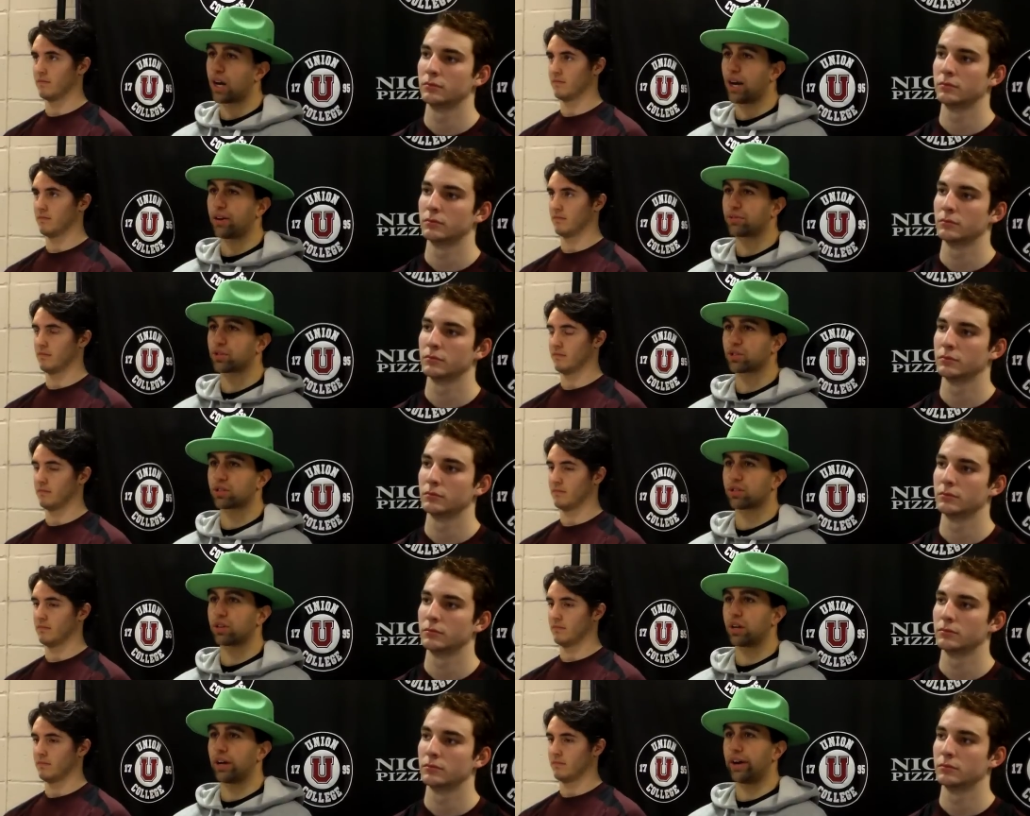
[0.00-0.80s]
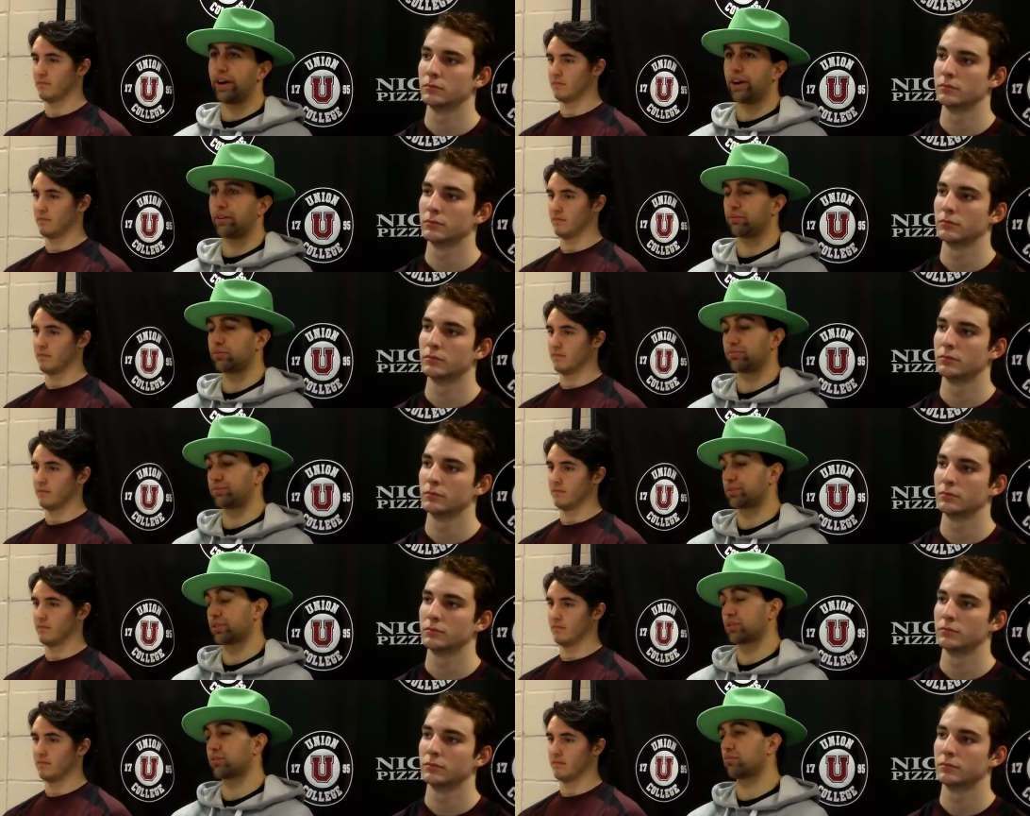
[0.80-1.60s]
Speaker 1: Yeah, uh, it was just, uh,
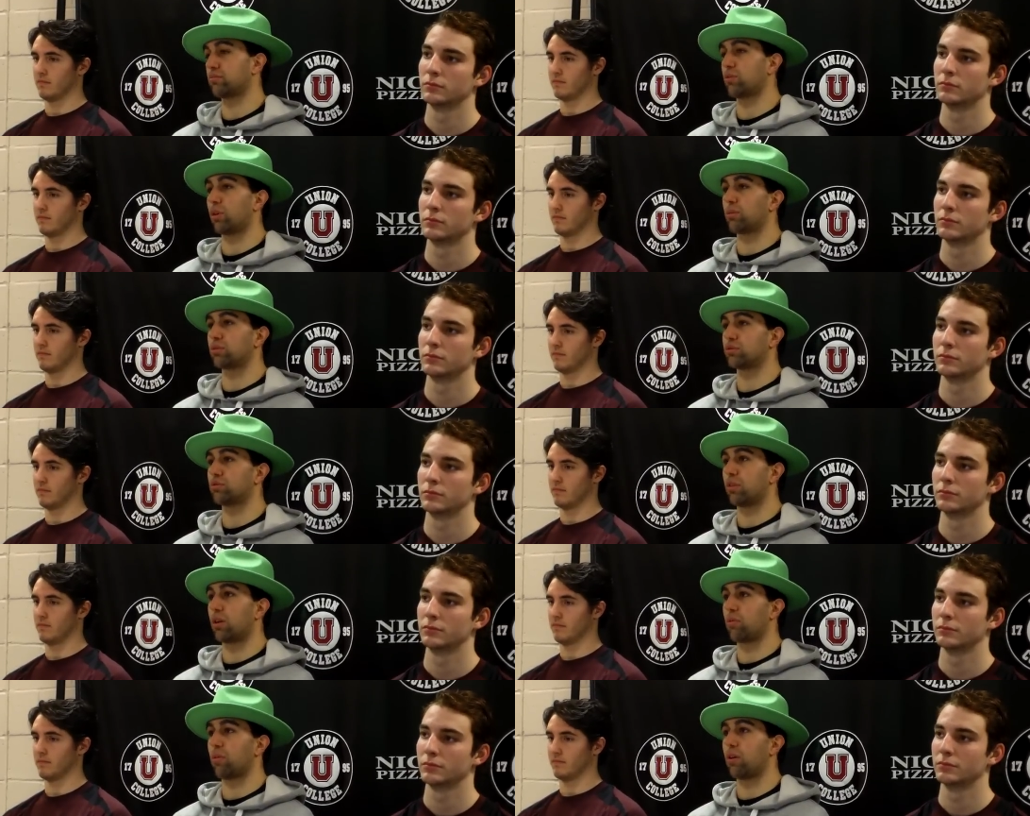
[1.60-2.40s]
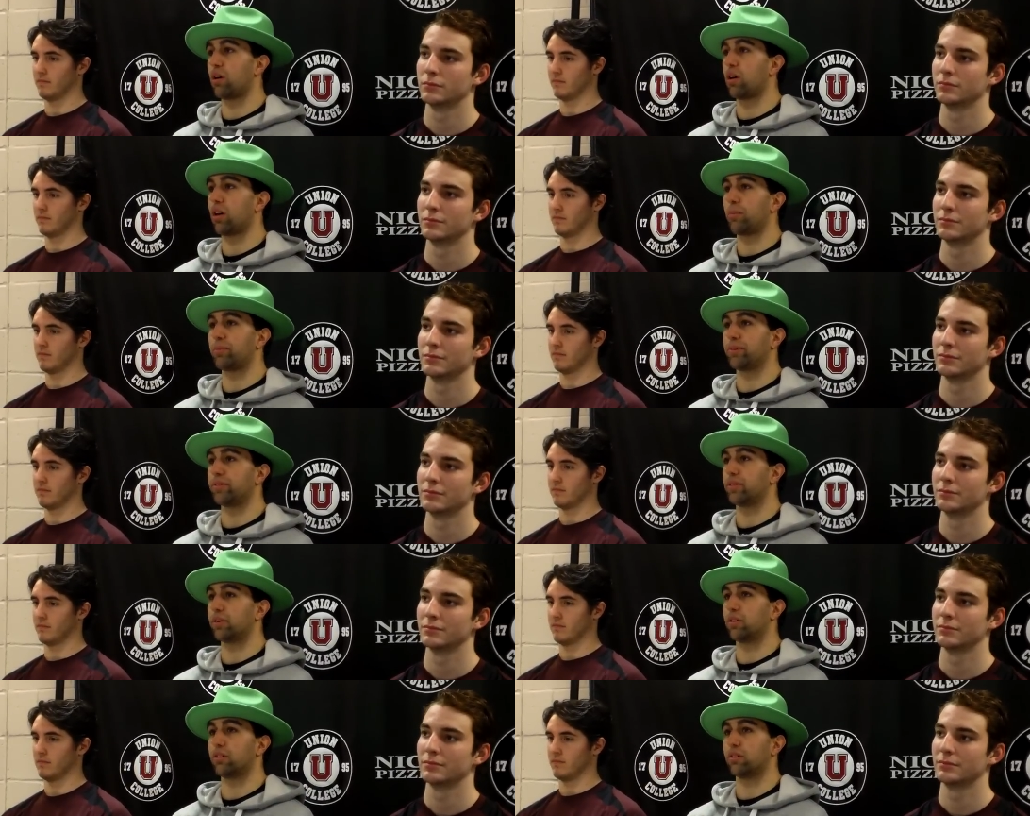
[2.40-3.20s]
was a normal two-on-one up
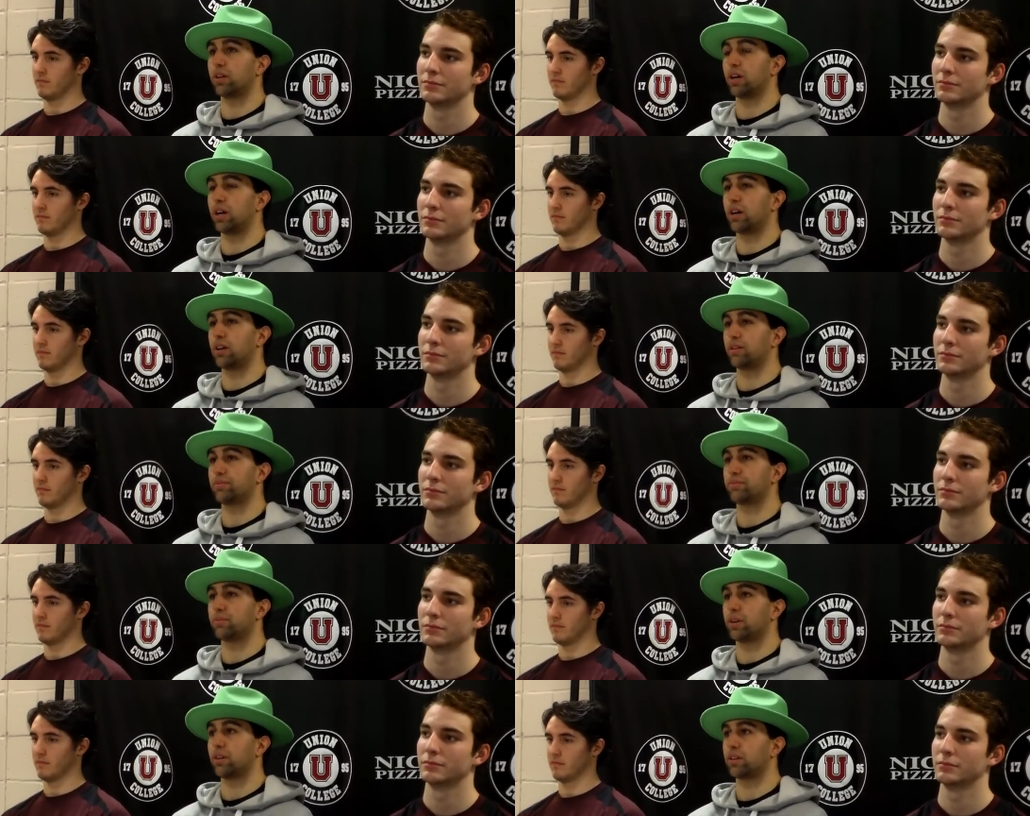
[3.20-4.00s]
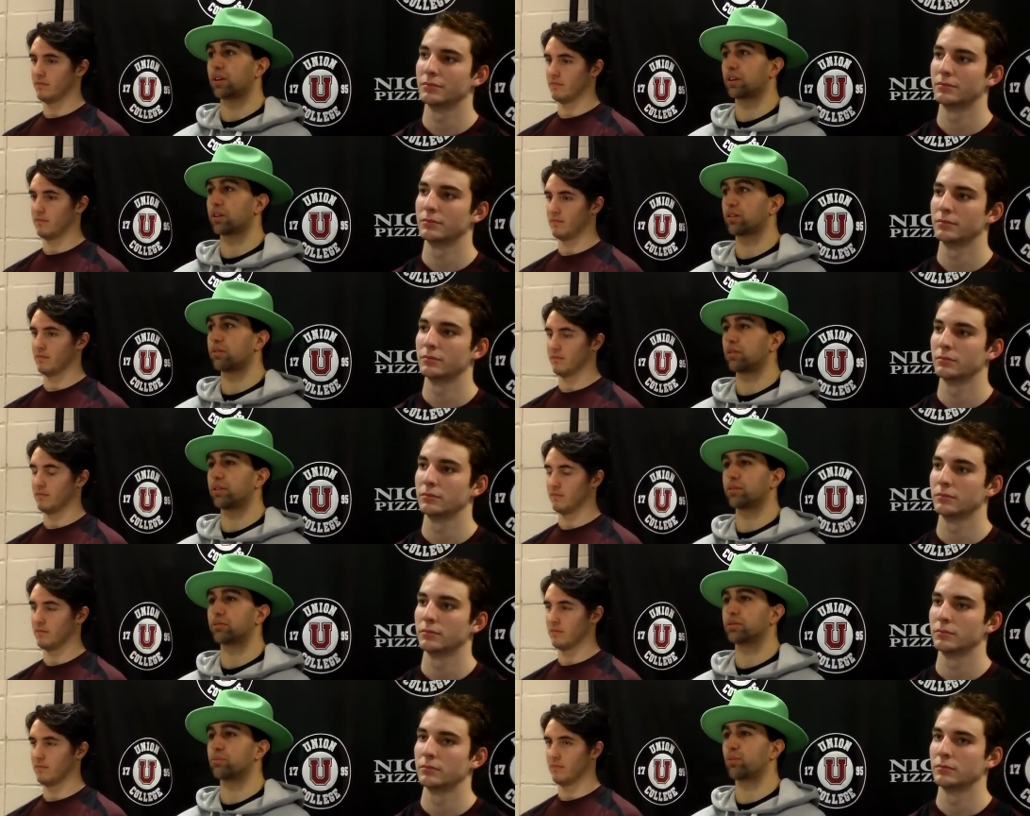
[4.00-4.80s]
until uh, I think, I
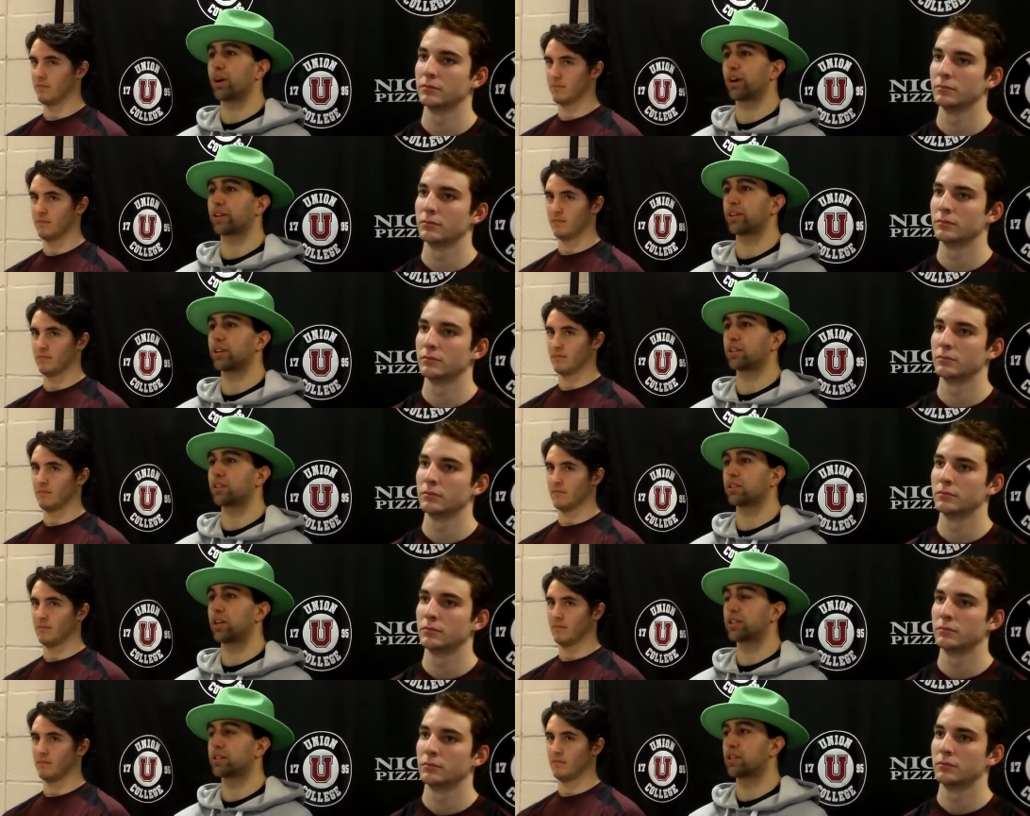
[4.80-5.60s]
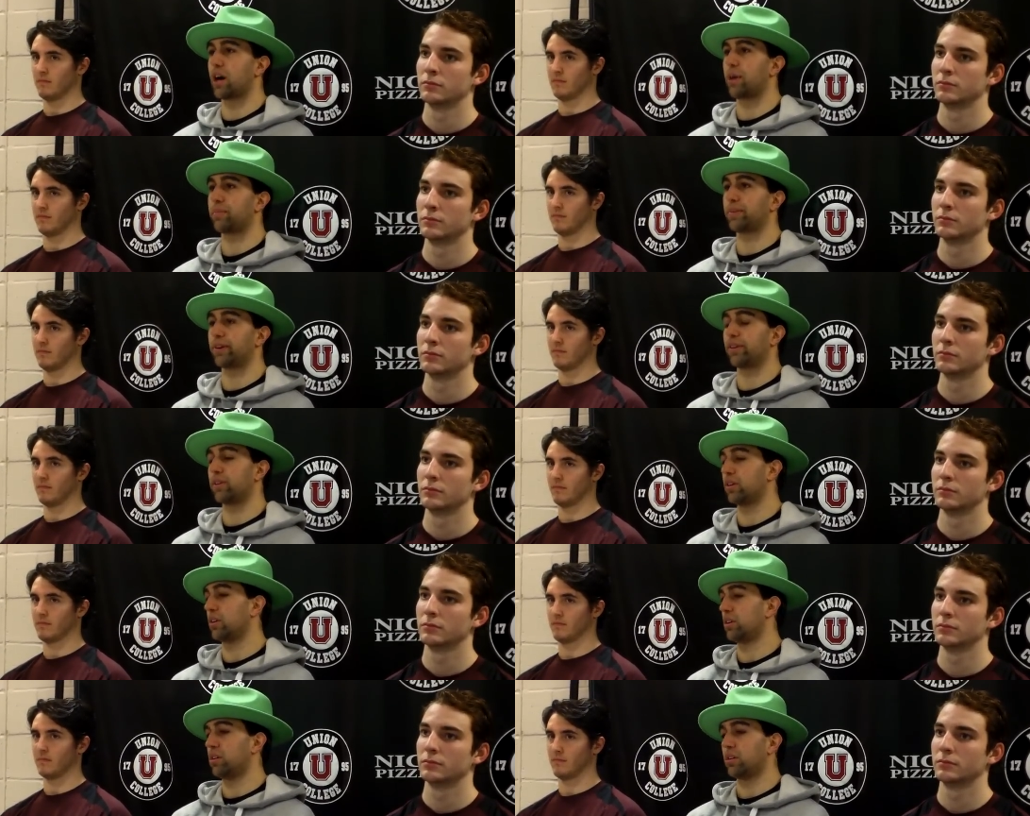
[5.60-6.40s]
think it was Lebrecht that, that stopped it.